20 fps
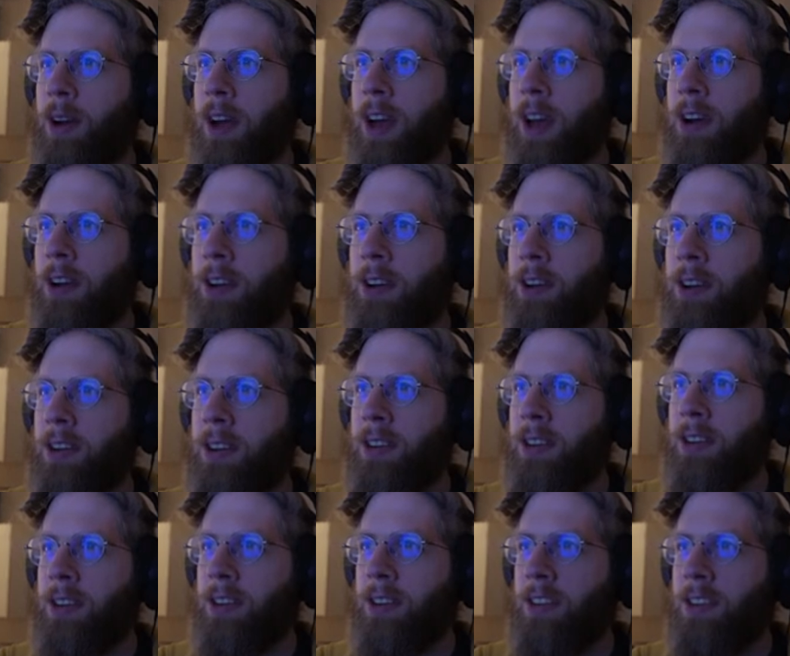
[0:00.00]

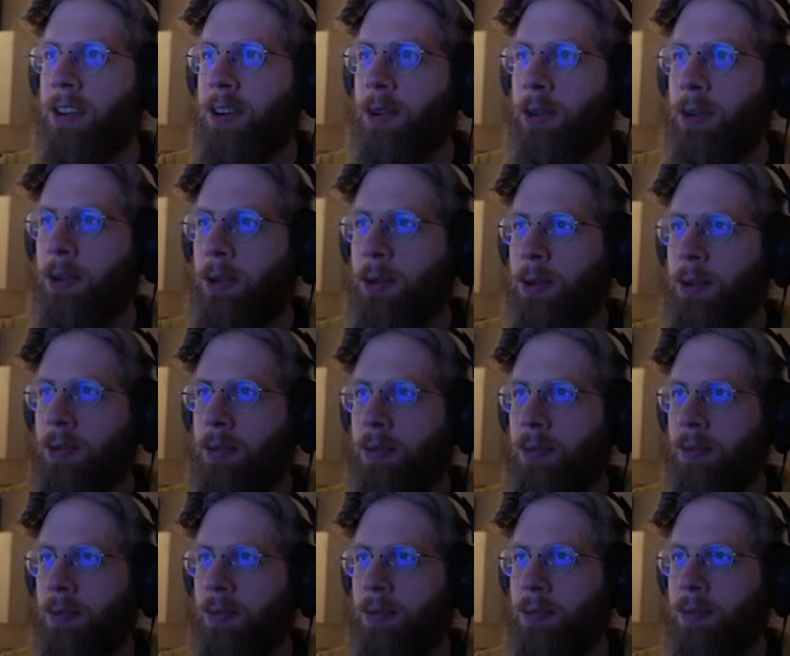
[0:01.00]
our new
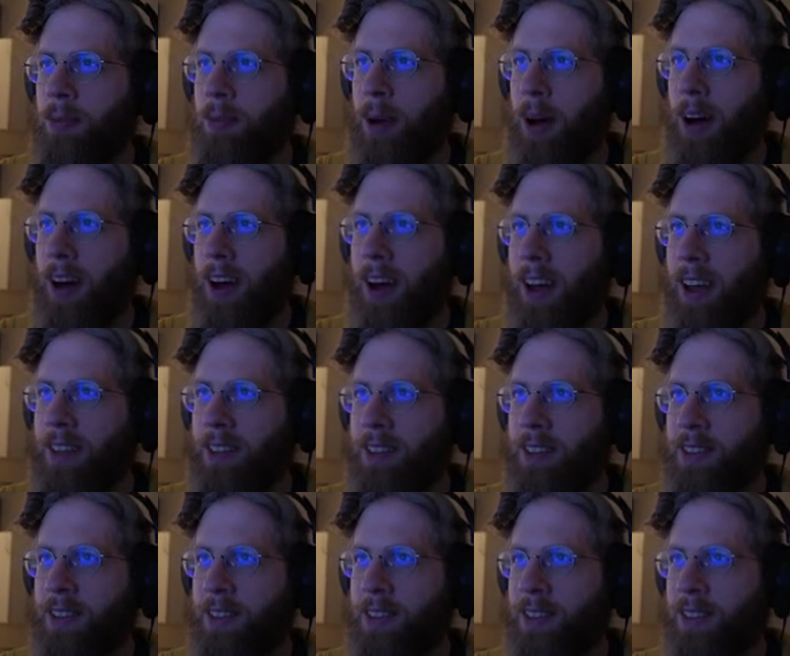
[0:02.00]

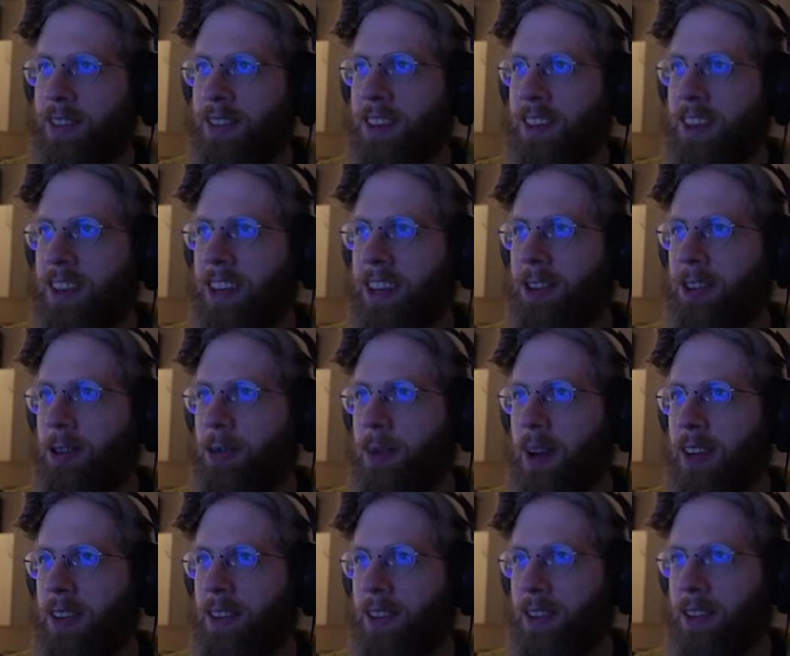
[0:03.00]
boss, the
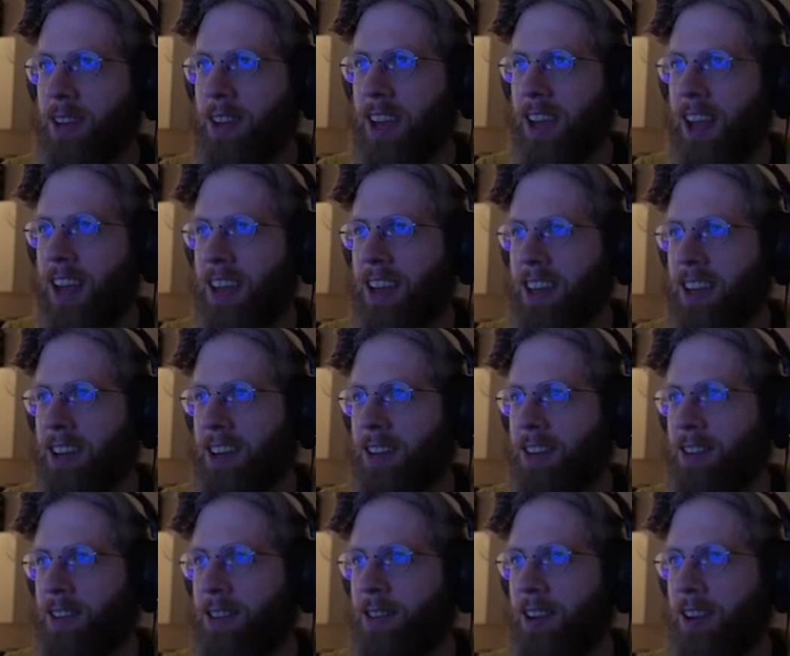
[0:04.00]
necromancer guy here,
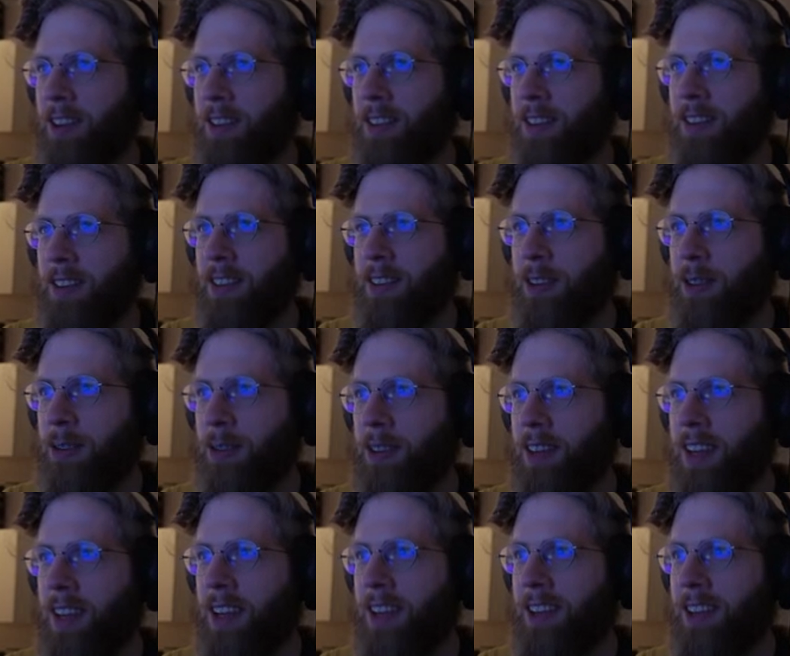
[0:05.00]
instructs us to
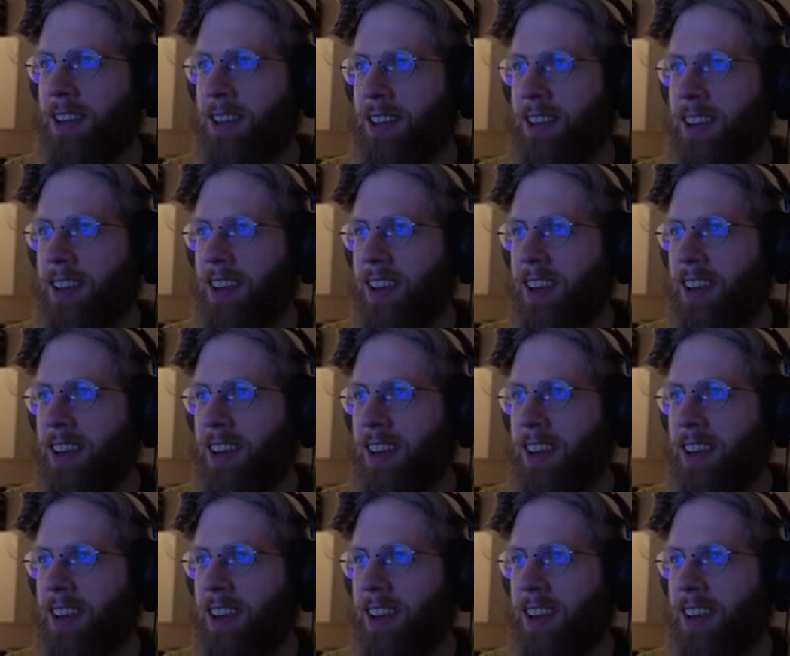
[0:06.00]
kneel